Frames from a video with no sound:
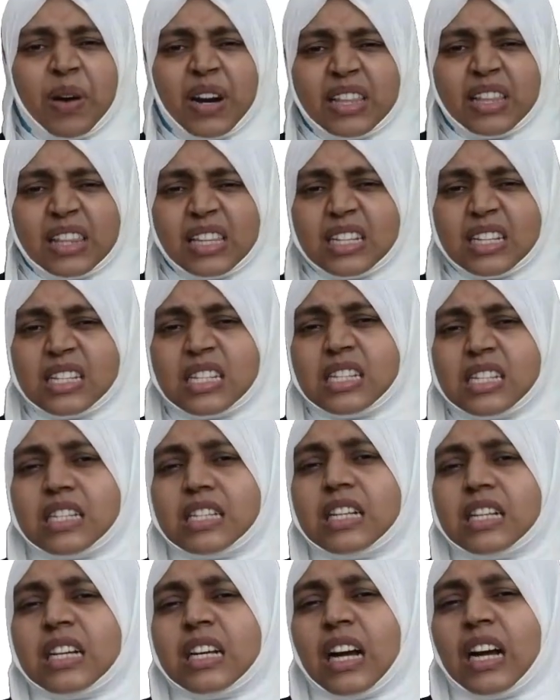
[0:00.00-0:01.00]
But the
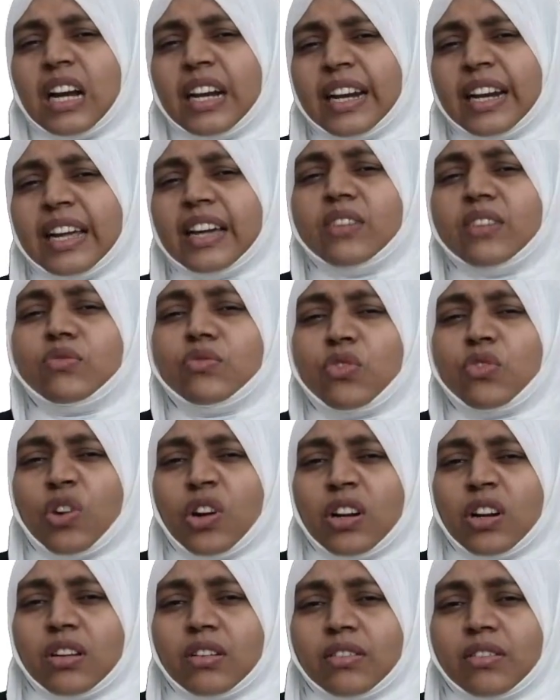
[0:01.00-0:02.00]
cunning
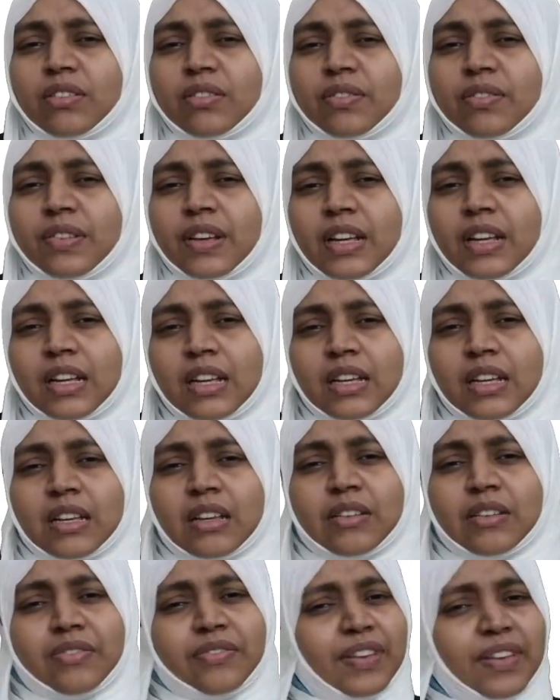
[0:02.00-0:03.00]
wolf
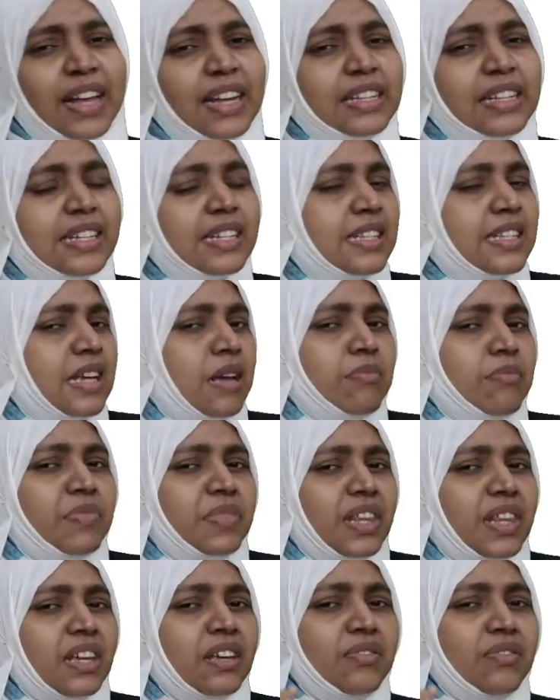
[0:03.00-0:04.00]
felt
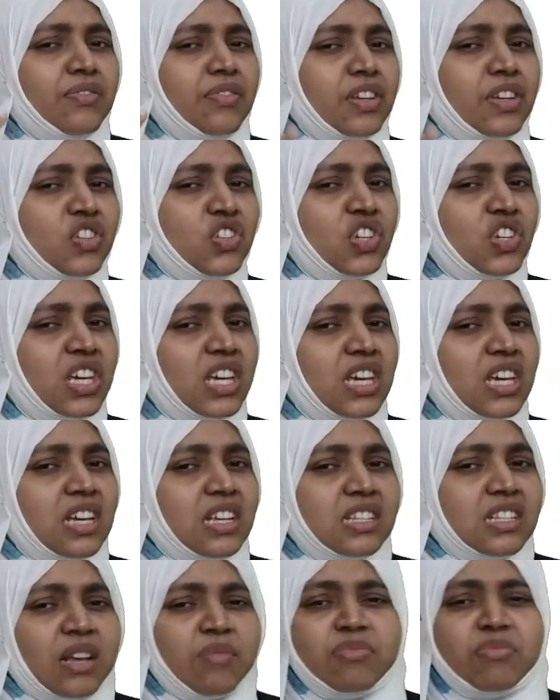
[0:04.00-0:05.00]
something
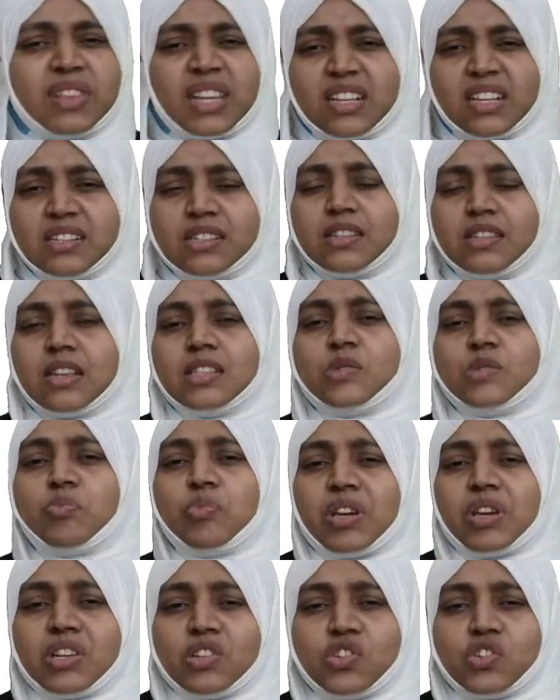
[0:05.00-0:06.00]
fishy, something
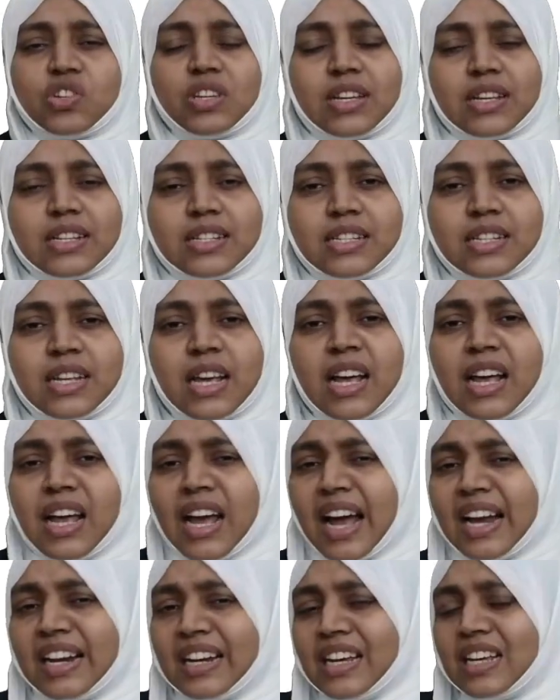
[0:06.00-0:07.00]
suspicious,
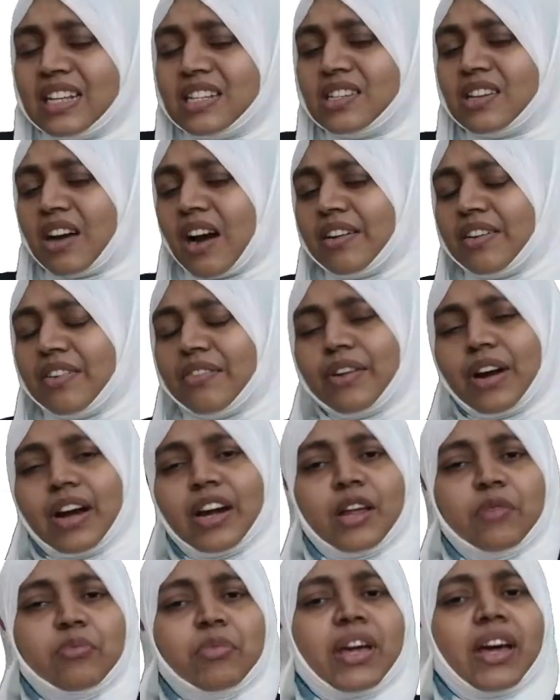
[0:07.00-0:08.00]
and he started
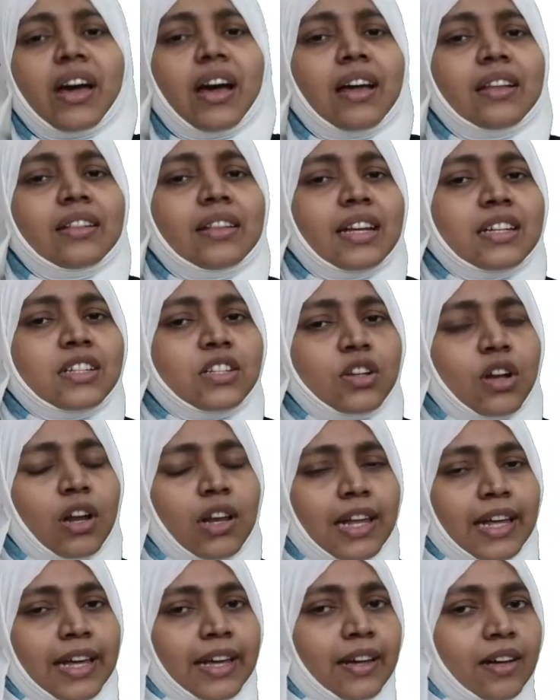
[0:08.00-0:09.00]
running behind that
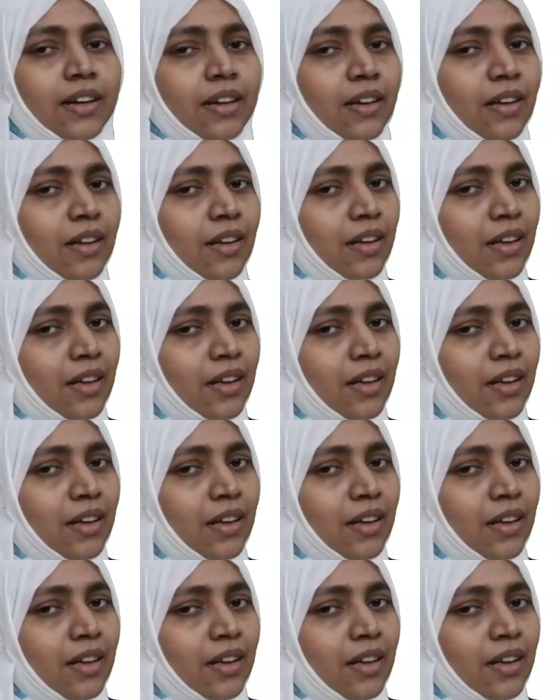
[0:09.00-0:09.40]
dholak.